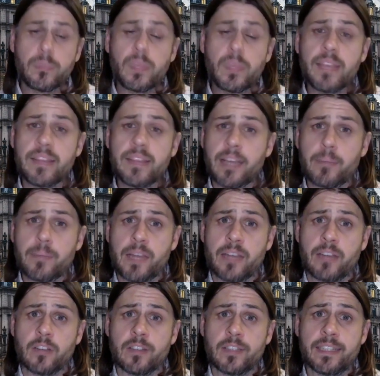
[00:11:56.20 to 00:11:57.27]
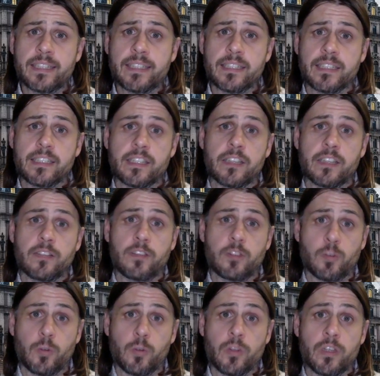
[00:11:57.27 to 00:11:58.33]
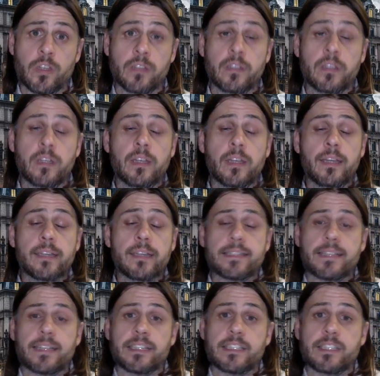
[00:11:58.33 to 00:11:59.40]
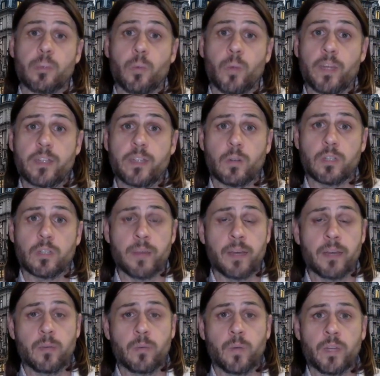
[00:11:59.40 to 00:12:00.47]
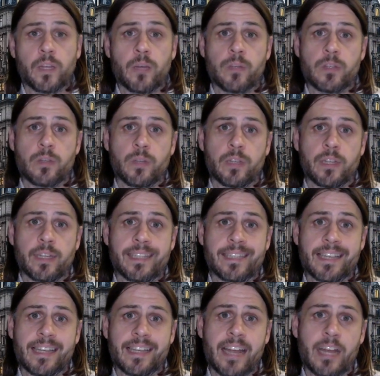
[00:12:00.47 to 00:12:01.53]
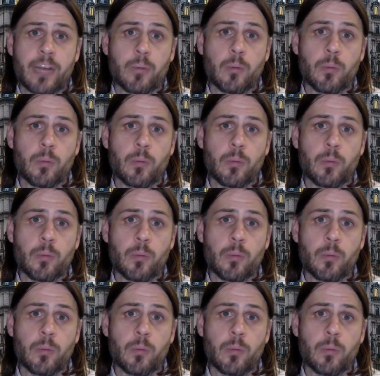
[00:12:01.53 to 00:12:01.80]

And the update on this is that through the studies that we talked about, where they were doing these in an animal